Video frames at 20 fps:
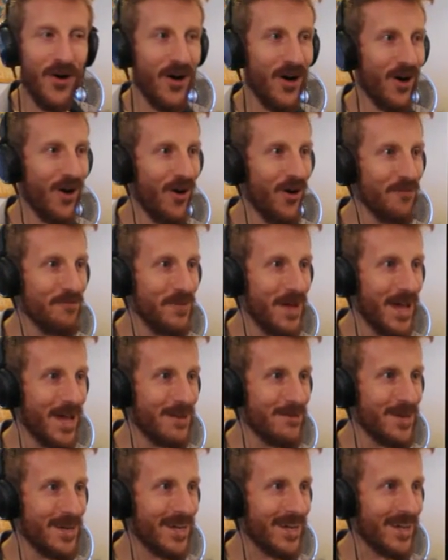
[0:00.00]
Oh,
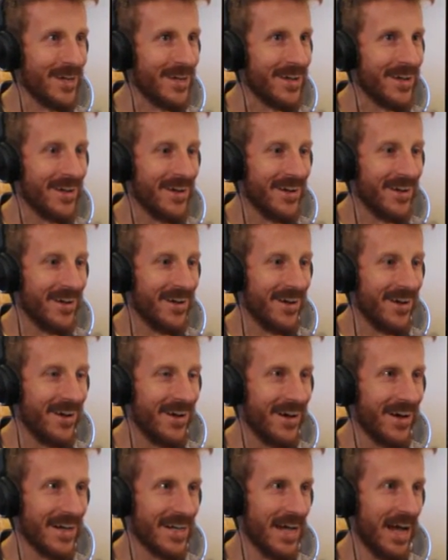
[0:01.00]
baby.
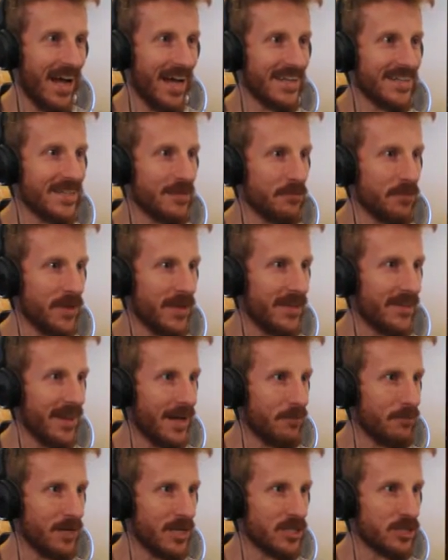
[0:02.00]
Now, I didn't play
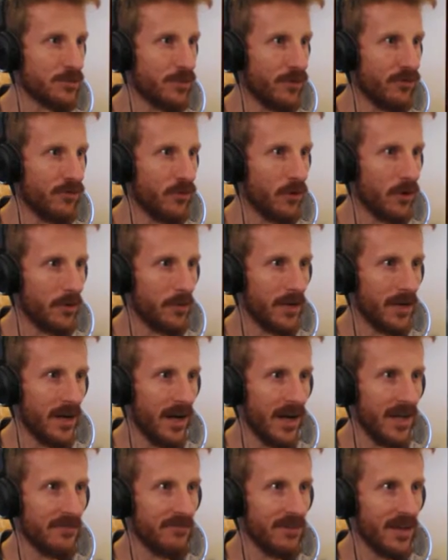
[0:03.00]
that much before, but
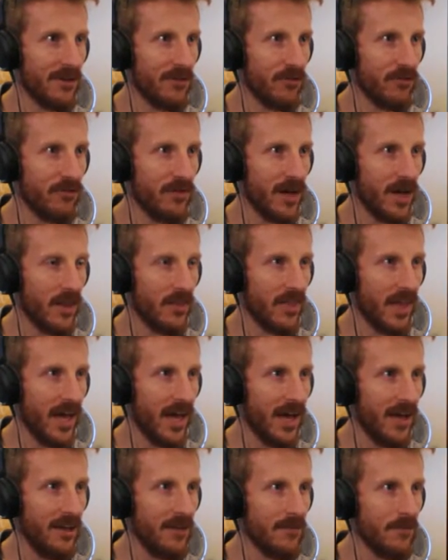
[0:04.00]
I've never found
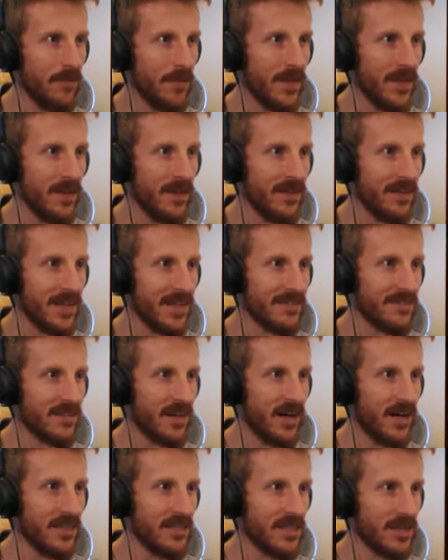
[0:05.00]
that. That's
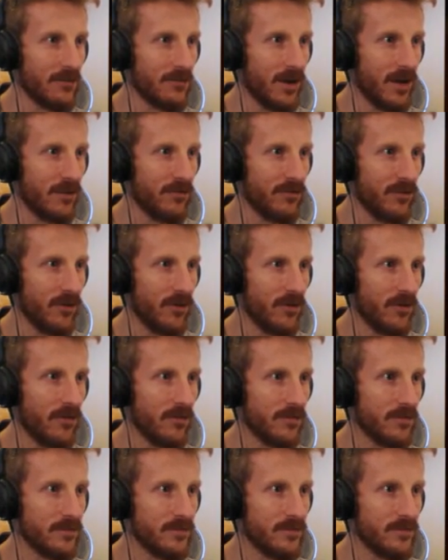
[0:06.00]
the hunting rifle.